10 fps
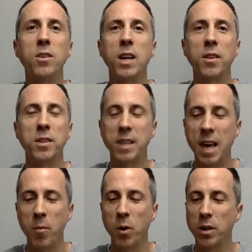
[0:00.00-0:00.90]
how the
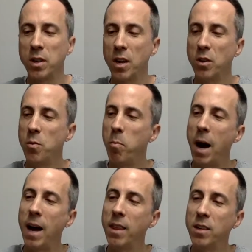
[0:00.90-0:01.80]
scam works. You
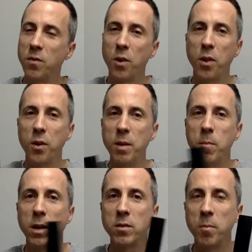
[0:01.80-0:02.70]
buy this for
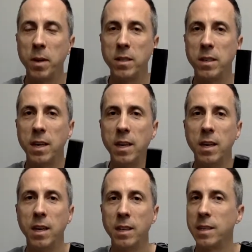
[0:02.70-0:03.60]
$30 from Disney.
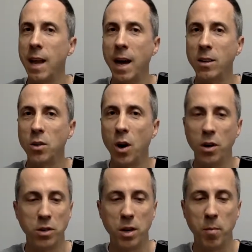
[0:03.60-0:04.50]
It's not
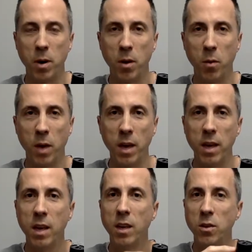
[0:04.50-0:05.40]
charged up all the way.
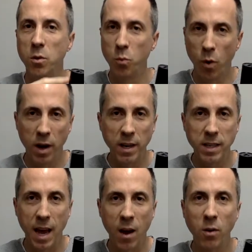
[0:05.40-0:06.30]
You run it
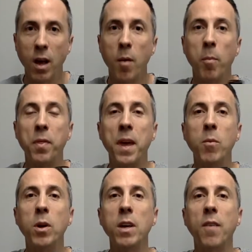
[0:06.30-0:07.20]
down, but then
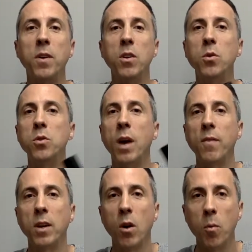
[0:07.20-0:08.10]
what you have to do is you have
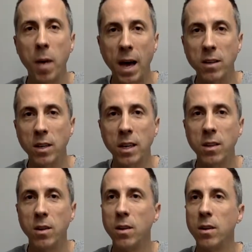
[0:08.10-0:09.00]
to go back to
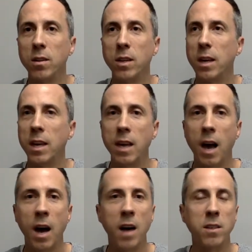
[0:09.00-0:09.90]
either the
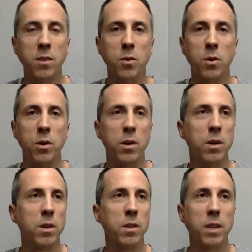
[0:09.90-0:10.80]
kiosk
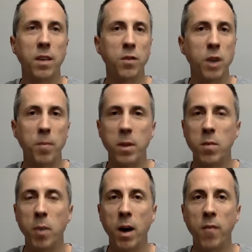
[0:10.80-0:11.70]
or the gift shop that you
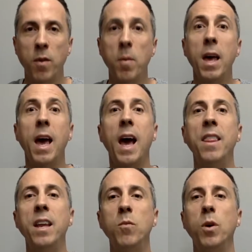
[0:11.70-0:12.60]
bought it from, and
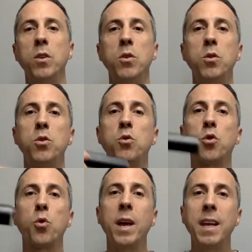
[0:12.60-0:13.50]
then what you do is you
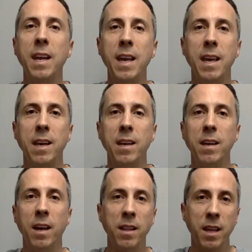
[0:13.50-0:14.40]
trade it in,
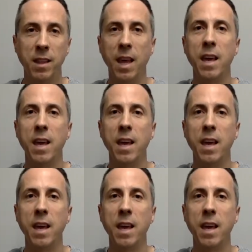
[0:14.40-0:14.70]
and then